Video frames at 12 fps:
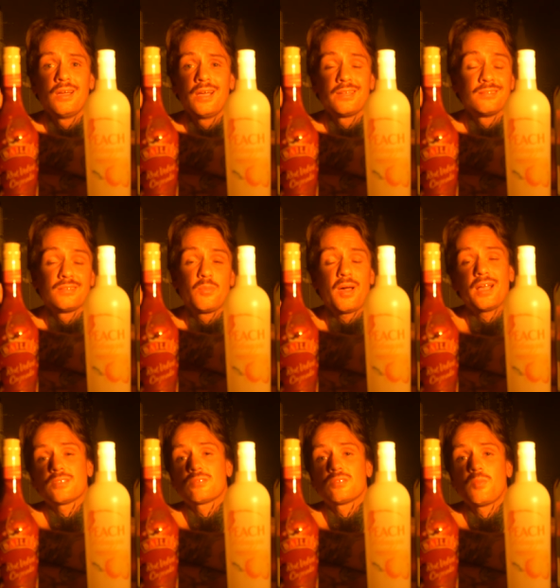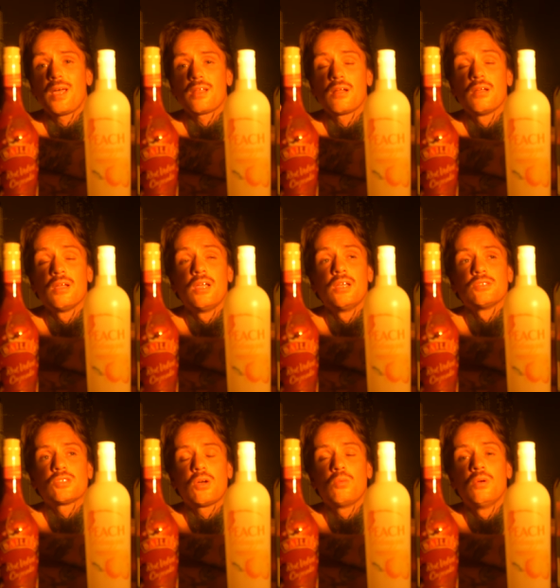And the past doesn't matter.
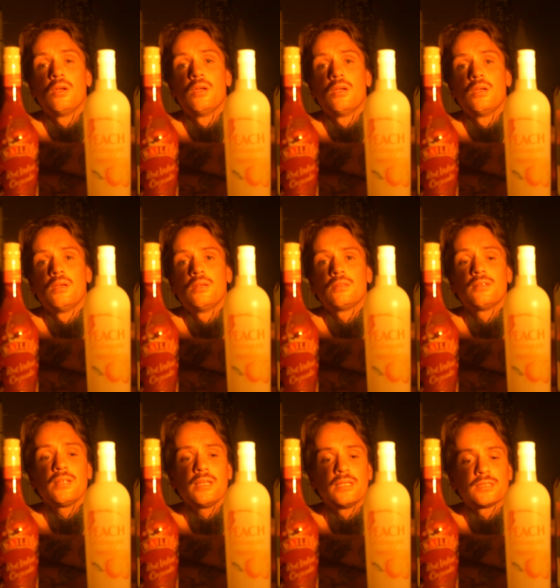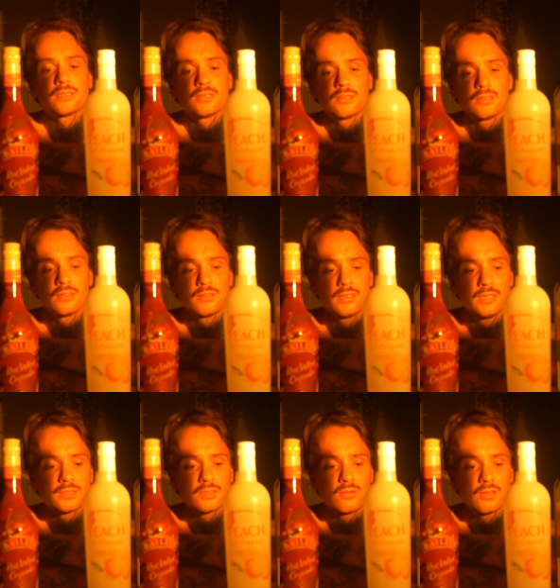So the thing is,
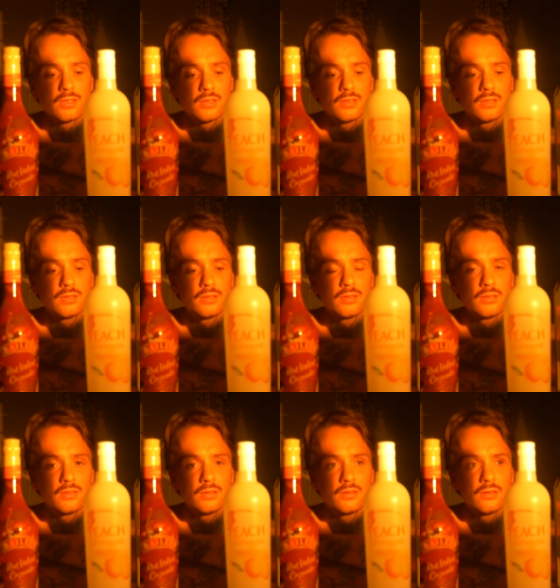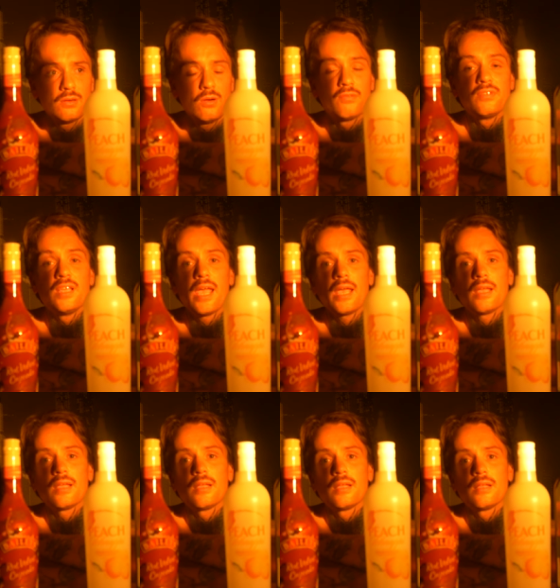it's like of yet
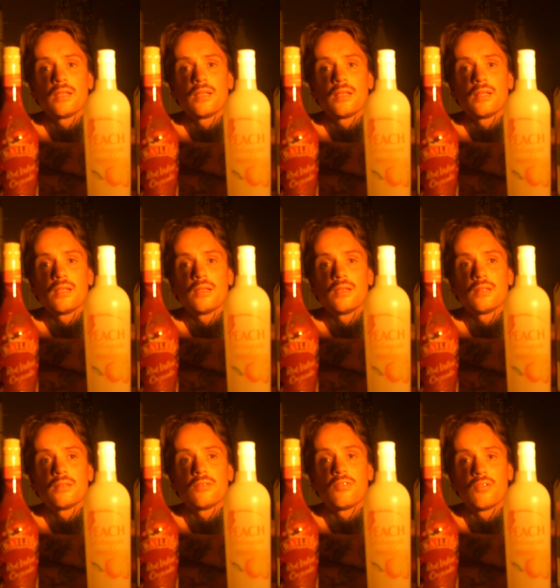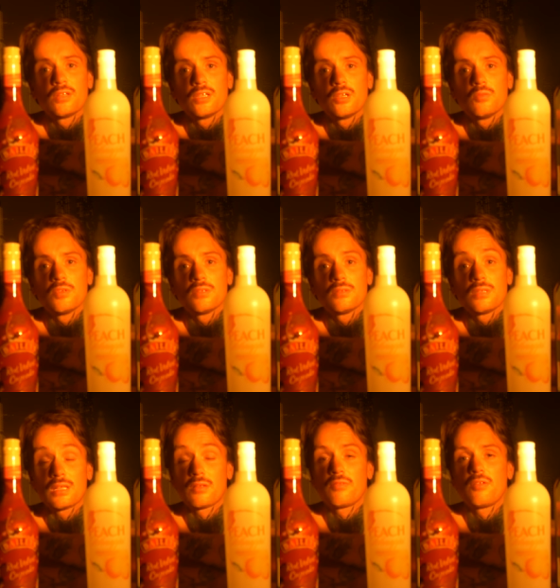define the human
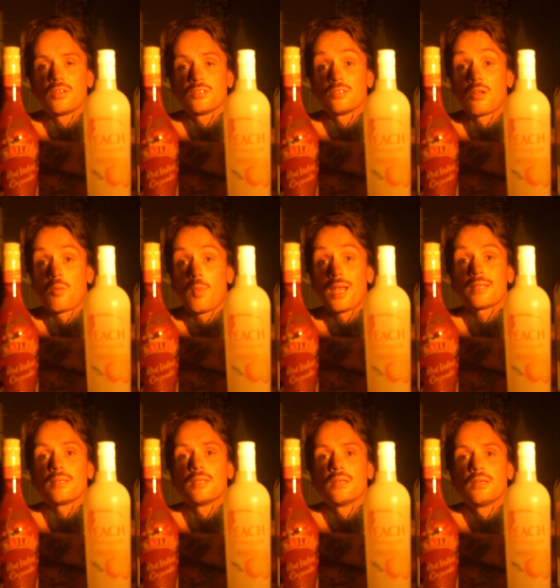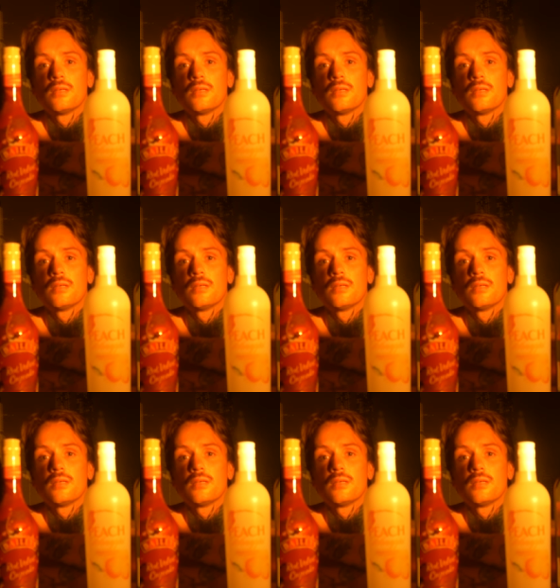that defines normality.